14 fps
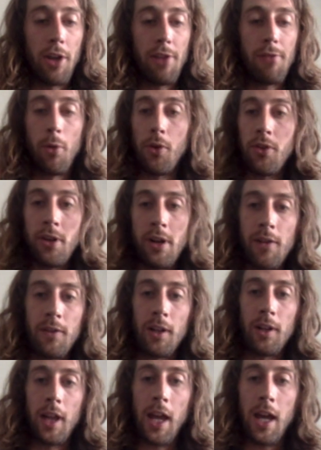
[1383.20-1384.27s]
fortunate enough
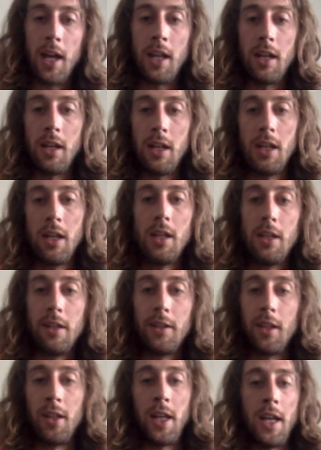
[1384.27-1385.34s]
to land
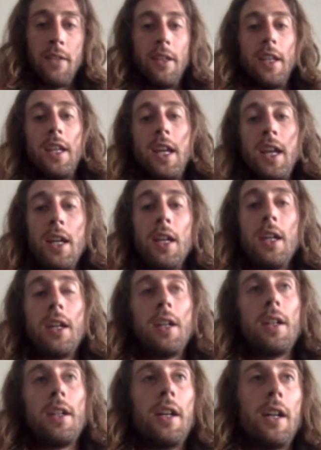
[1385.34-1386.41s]
a gig
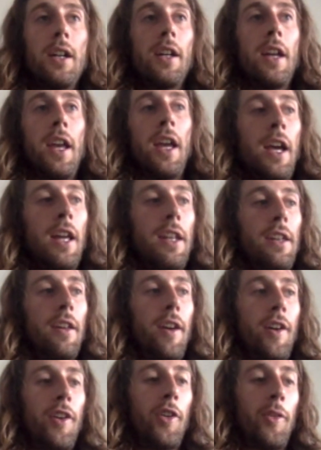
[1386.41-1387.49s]
and
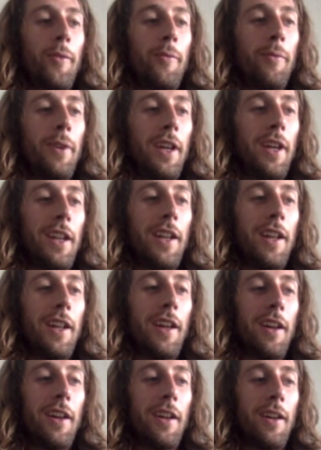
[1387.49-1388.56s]

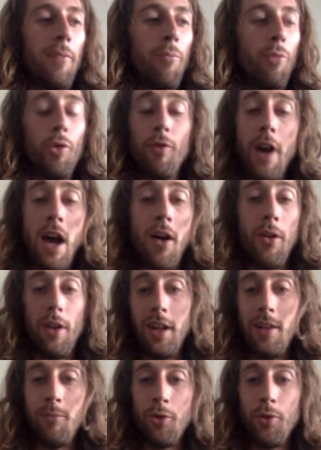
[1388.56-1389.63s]
move out
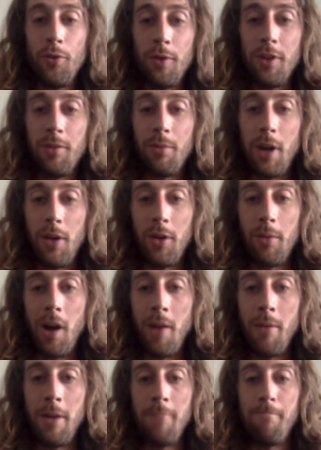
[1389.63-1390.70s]
and move into my own
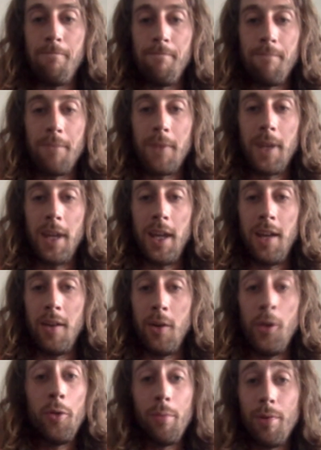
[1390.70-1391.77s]
apartment and a
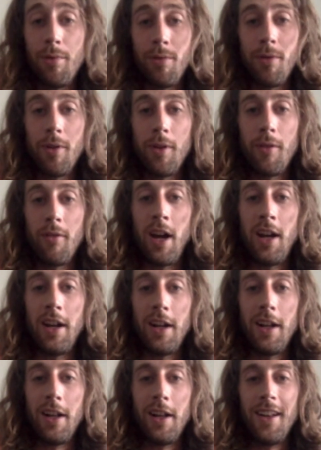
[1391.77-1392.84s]
hoop, right?
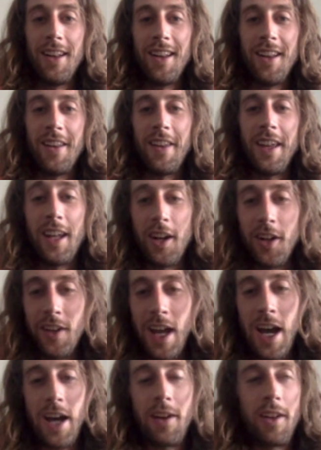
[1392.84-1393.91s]
And then on
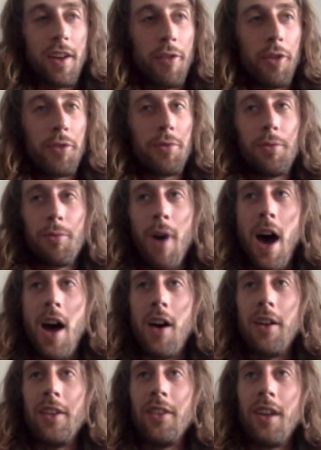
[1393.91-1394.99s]
that, it was
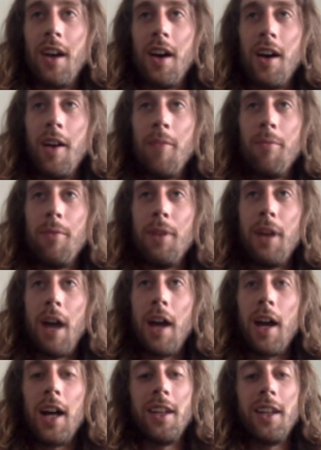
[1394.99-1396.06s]
wild. I
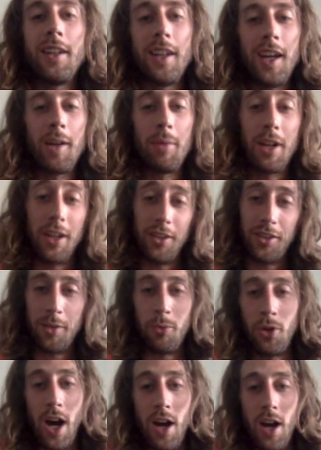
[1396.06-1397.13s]
got the gig because
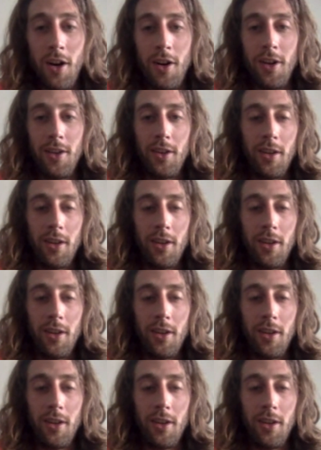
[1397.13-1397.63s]
someone got hurt.